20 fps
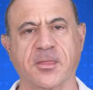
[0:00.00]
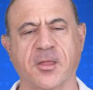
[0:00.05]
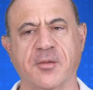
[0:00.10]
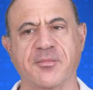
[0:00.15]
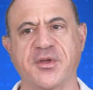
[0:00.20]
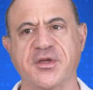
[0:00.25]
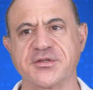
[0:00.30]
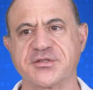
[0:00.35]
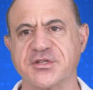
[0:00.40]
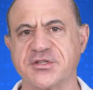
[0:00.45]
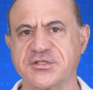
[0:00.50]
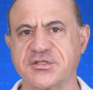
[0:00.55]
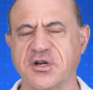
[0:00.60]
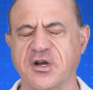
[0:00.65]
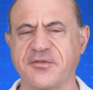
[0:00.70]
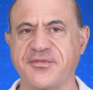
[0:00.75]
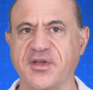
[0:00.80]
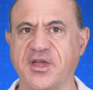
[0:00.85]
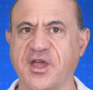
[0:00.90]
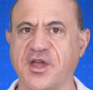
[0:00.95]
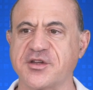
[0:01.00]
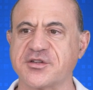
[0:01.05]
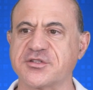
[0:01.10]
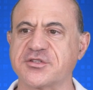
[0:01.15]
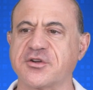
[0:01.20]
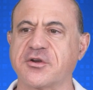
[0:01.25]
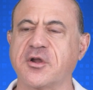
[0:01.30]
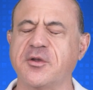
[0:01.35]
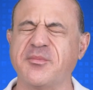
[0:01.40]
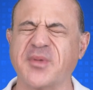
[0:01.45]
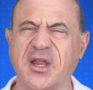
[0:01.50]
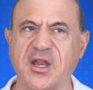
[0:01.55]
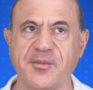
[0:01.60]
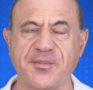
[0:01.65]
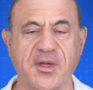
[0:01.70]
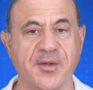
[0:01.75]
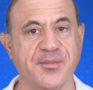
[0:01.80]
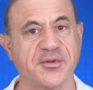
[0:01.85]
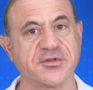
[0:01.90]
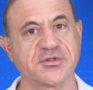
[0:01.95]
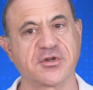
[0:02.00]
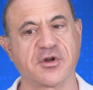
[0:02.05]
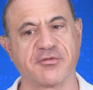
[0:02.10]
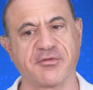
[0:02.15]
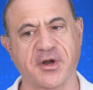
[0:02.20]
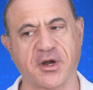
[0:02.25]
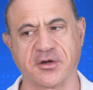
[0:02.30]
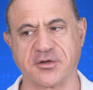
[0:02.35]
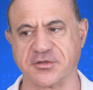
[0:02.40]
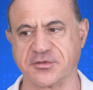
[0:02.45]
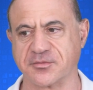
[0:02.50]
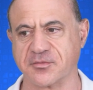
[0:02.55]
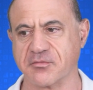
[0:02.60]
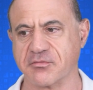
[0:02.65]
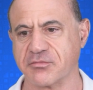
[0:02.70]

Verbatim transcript: Because the certifications are in many people's careers.